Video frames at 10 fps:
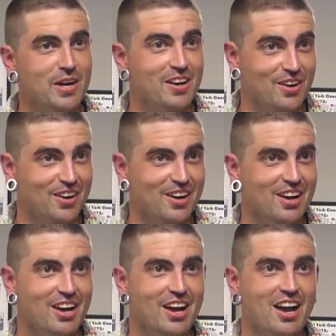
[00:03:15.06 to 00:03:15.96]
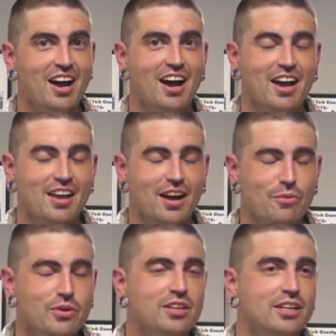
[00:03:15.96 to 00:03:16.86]
my heart, I
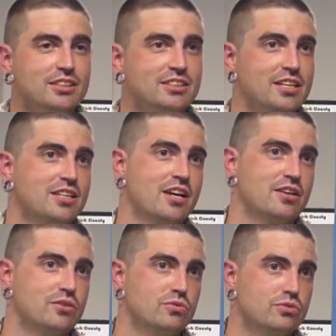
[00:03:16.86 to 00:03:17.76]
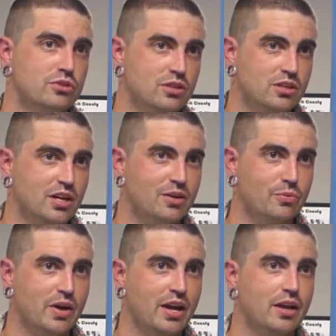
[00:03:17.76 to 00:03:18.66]
would like to say thank you to the
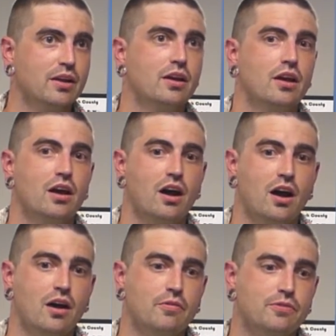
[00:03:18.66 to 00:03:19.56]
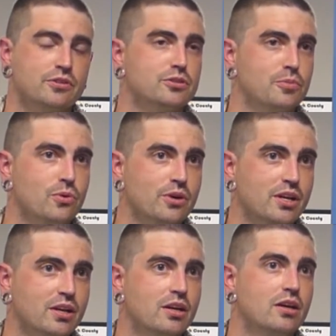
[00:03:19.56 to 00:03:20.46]
United Way for
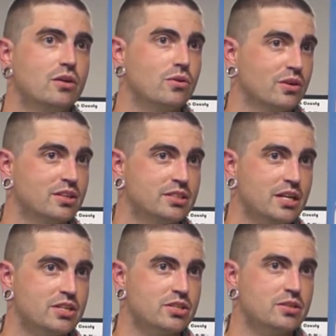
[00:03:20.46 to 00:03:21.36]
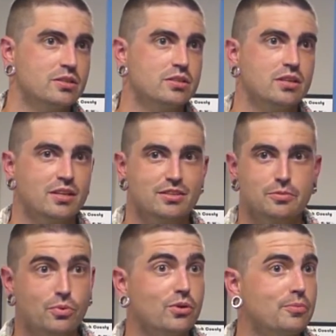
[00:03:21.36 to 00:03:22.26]
supporting organizations that
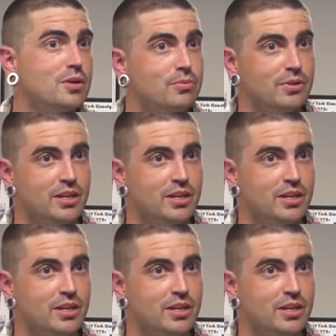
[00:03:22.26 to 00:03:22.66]
support people